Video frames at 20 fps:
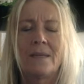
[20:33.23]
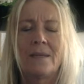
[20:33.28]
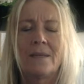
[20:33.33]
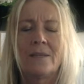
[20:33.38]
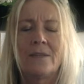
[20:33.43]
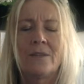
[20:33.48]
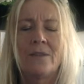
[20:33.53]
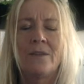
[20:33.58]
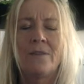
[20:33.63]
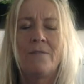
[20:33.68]

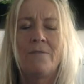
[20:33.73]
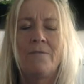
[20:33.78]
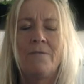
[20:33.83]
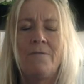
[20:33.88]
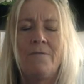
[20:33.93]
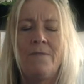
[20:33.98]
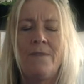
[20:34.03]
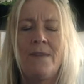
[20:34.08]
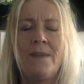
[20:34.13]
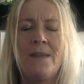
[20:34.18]
So that
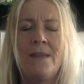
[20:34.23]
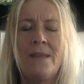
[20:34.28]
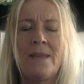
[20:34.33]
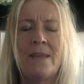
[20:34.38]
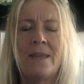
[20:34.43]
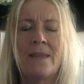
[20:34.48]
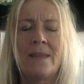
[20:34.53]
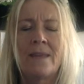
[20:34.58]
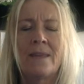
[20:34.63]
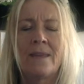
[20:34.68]

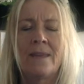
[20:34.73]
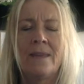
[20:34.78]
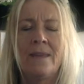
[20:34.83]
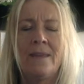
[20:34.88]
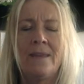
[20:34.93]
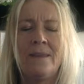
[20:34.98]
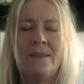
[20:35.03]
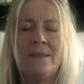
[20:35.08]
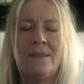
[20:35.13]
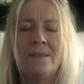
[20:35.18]
feeling
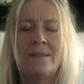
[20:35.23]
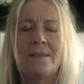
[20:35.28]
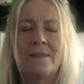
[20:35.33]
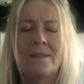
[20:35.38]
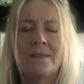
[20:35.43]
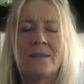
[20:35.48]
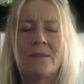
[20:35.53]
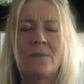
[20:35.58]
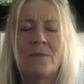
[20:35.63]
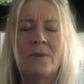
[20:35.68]

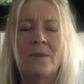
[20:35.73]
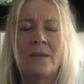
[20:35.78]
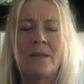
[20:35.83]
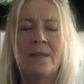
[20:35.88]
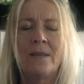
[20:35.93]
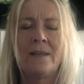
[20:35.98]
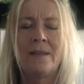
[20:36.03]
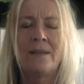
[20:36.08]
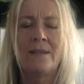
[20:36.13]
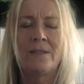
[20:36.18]
is quite
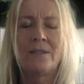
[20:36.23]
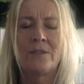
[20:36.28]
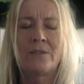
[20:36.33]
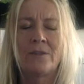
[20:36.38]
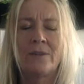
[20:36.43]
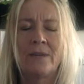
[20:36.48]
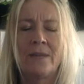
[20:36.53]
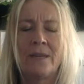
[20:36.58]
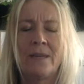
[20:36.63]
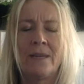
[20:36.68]

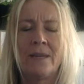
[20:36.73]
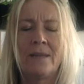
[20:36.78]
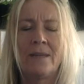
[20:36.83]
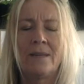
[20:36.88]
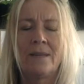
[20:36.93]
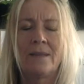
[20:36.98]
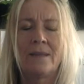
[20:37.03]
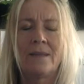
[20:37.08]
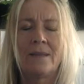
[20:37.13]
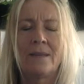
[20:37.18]
literally
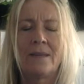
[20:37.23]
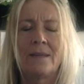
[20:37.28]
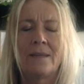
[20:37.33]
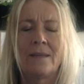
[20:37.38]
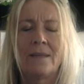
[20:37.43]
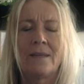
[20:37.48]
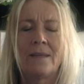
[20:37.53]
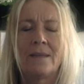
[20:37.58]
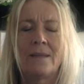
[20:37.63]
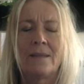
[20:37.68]

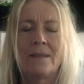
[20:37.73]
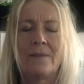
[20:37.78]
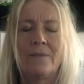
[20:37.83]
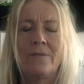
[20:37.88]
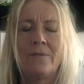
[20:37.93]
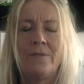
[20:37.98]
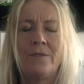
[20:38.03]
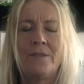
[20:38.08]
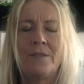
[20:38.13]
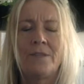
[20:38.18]

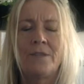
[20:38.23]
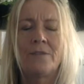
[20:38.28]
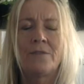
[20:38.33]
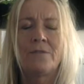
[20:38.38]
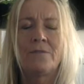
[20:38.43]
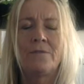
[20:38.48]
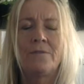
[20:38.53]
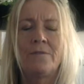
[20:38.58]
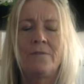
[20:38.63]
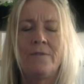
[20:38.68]
a
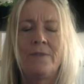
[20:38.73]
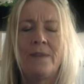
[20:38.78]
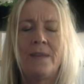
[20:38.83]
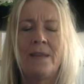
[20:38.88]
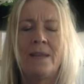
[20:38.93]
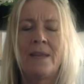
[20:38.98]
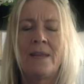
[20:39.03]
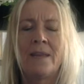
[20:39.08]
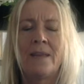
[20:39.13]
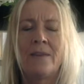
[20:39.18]
physical
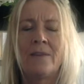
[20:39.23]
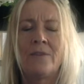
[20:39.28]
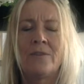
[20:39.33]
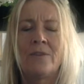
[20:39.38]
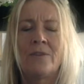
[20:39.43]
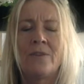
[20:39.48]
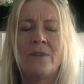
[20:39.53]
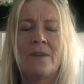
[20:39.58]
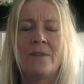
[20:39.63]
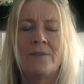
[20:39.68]
feeling. You
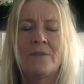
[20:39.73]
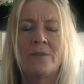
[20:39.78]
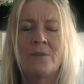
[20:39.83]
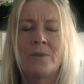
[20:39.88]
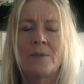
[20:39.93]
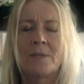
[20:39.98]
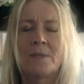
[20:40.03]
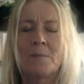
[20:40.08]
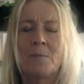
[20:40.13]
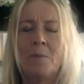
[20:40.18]
don't have to
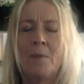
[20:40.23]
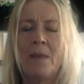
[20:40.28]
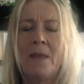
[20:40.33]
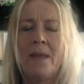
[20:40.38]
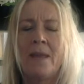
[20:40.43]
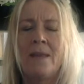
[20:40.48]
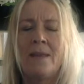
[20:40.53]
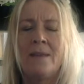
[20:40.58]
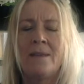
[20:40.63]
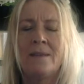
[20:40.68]

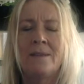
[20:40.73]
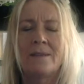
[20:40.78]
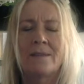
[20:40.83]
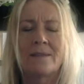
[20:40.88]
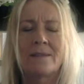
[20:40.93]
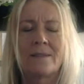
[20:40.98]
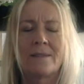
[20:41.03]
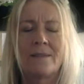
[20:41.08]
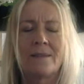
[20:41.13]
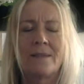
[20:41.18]
explain it.
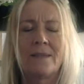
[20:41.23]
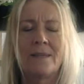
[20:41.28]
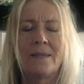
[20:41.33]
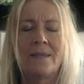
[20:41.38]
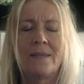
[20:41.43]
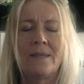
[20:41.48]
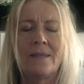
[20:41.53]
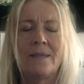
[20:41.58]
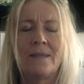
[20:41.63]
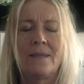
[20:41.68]

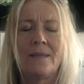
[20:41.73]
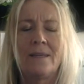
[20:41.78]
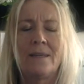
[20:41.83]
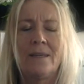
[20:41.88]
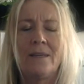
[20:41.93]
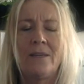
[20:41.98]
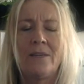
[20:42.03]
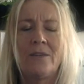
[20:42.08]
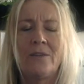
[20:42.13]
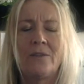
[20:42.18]

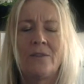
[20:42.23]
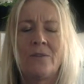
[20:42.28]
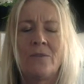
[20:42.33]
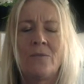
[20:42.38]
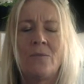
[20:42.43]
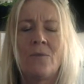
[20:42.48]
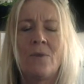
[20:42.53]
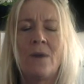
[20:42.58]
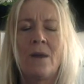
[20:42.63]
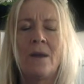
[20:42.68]
You don't know
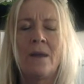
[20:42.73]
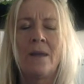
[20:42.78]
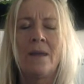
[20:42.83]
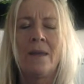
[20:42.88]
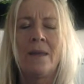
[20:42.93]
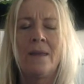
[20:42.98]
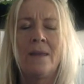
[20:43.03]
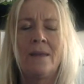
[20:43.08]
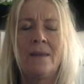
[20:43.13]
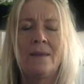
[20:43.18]

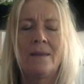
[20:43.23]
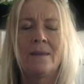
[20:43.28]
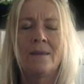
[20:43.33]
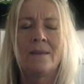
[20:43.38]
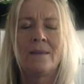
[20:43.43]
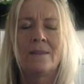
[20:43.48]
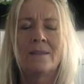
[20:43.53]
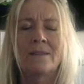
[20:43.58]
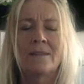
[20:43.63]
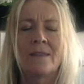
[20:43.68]
why
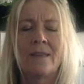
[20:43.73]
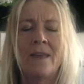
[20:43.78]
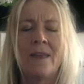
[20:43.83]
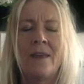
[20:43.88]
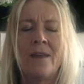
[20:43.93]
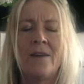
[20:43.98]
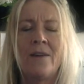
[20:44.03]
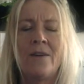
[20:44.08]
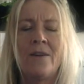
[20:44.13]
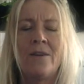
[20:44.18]
it's
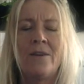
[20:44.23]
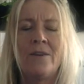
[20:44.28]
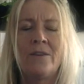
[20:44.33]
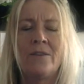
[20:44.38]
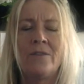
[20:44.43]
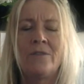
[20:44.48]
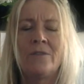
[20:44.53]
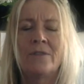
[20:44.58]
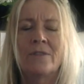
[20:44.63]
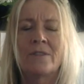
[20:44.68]
there.
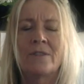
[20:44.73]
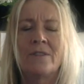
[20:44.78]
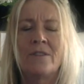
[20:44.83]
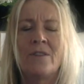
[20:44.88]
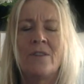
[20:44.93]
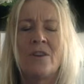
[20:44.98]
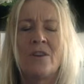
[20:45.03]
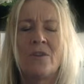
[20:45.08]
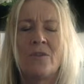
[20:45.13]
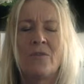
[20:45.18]
You just
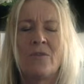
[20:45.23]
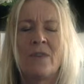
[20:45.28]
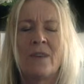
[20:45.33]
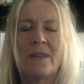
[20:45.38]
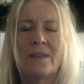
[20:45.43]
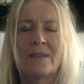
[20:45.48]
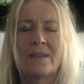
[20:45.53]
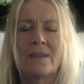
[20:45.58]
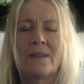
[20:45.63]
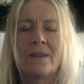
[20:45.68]
know
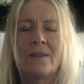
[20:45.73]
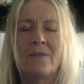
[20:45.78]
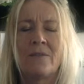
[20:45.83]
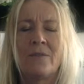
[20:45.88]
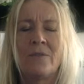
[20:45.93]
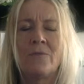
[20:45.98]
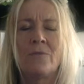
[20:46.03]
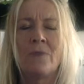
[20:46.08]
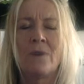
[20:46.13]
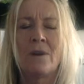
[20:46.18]
that's how
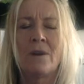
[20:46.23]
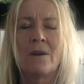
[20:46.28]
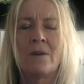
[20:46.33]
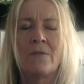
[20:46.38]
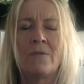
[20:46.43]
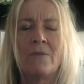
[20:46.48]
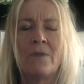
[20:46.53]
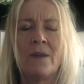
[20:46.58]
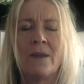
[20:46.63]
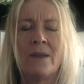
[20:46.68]
you
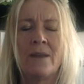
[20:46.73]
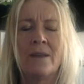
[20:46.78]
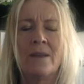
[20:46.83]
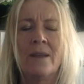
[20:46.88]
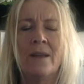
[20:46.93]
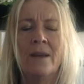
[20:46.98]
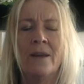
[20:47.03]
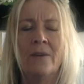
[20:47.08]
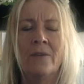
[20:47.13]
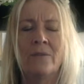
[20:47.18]
are right
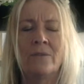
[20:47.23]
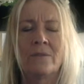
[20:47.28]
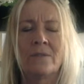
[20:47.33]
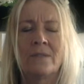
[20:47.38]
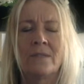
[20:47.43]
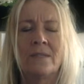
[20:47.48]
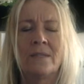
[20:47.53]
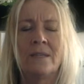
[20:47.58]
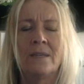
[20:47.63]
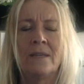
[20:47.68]
now,
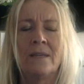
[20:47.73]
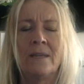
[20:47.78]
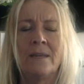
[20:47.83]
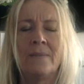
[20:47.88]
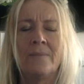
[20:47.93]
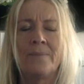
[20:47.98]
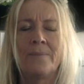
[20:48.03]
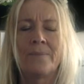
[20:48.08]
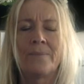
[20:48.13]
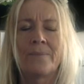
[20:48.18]
today.